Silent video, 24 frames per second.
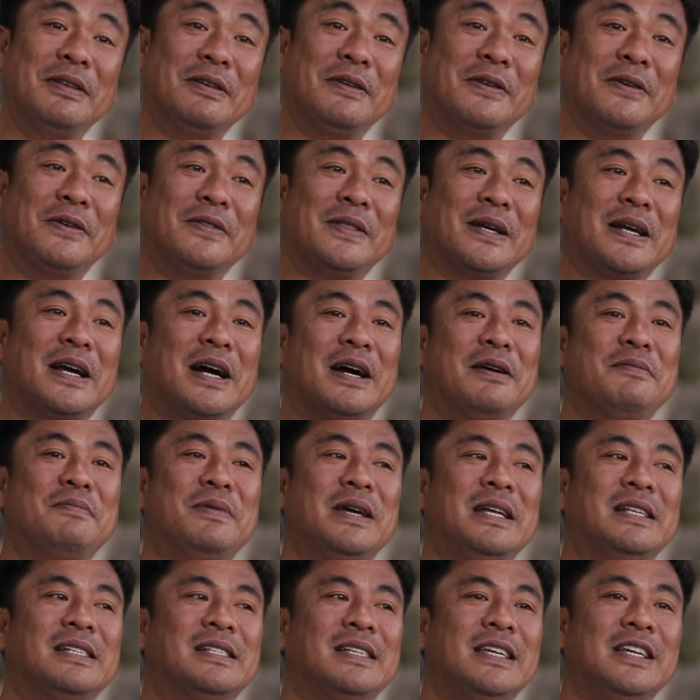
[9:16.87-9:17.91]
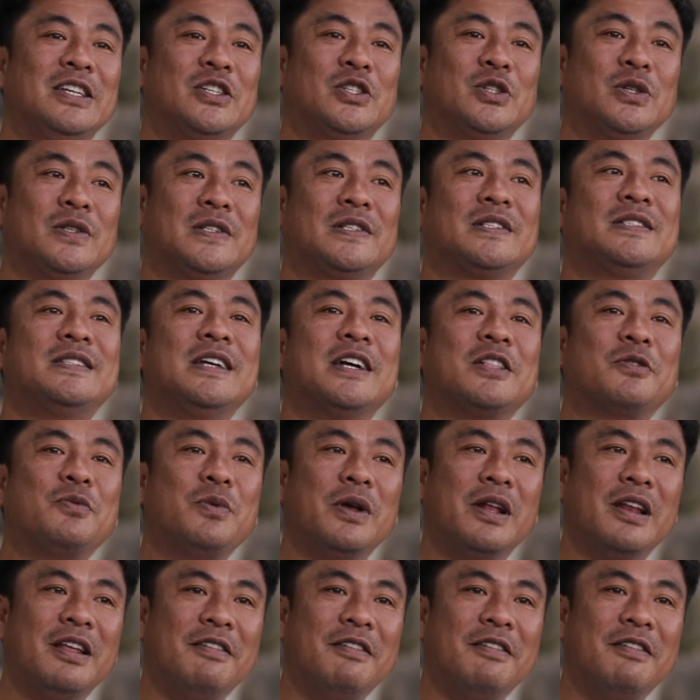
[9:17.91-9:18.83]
the garbage issues that we